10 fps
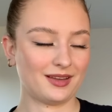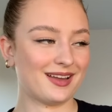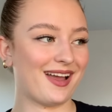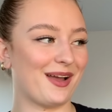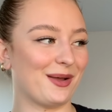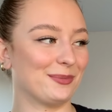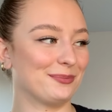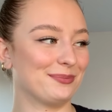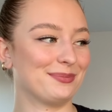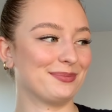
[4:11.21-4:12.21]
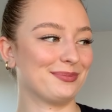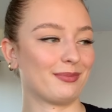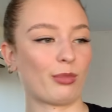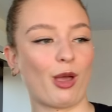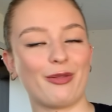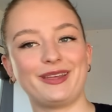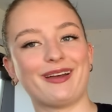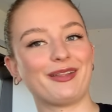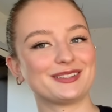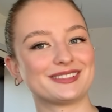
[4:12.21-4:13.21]
On the
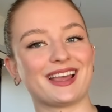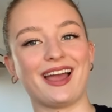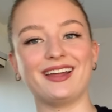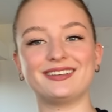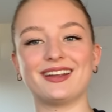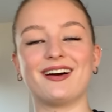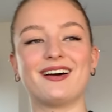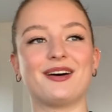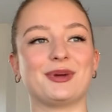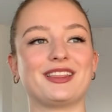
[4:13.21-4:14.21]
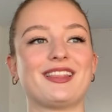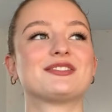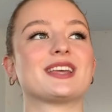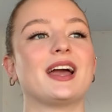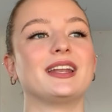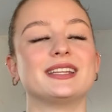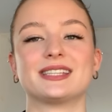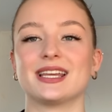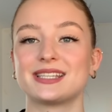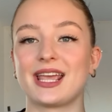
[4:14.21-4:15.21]
other side, on my left side, it
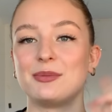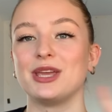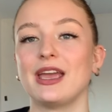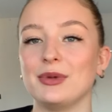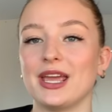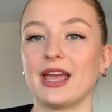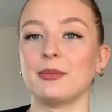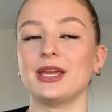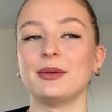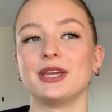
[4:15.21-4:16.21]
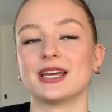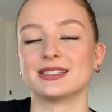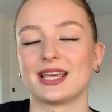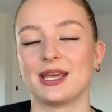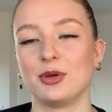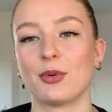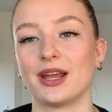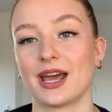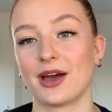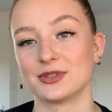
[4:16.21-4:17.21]
says Amy, Amy, Amy, because Amy
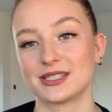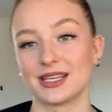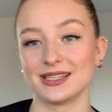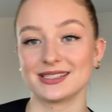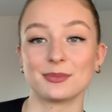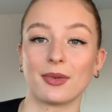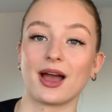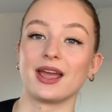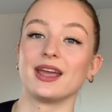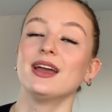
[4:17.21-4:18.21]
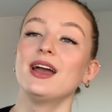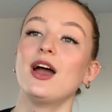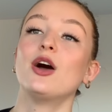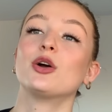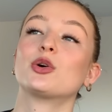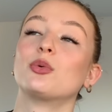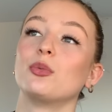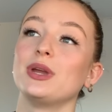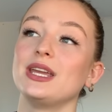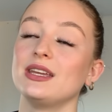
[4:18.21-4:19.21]
Winehouse is my
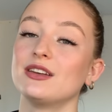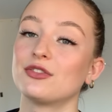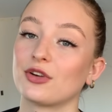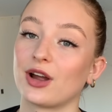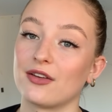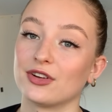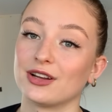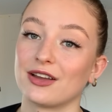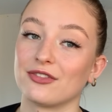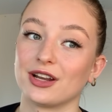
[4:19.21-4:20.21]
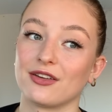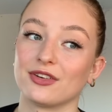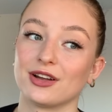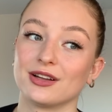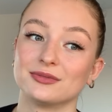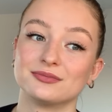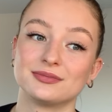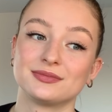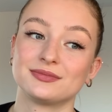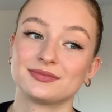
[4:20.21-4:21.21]
queen forever and ever and ever.
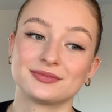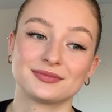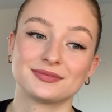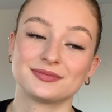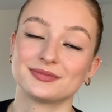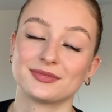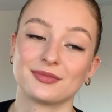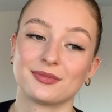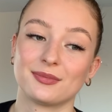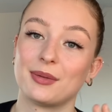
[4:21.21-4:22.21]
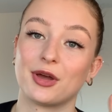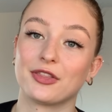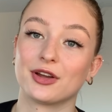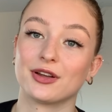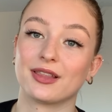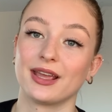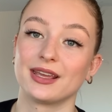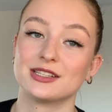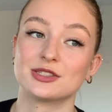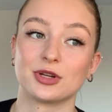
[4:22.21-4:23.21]
My mother,
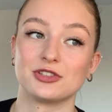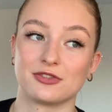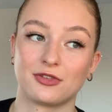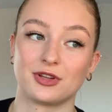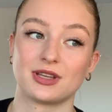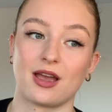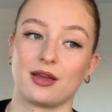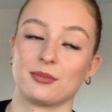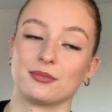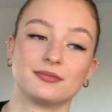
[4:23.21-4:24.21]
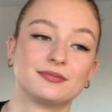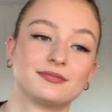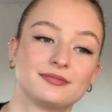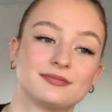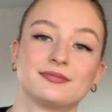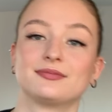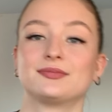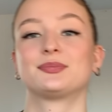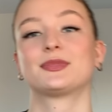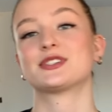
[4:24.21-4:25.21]
like, inspiration of all time.
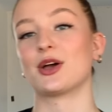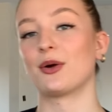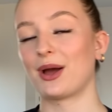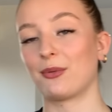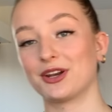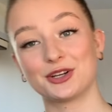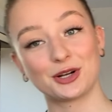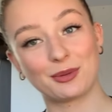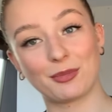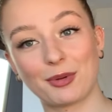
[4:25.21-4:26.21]
So I wanted her name on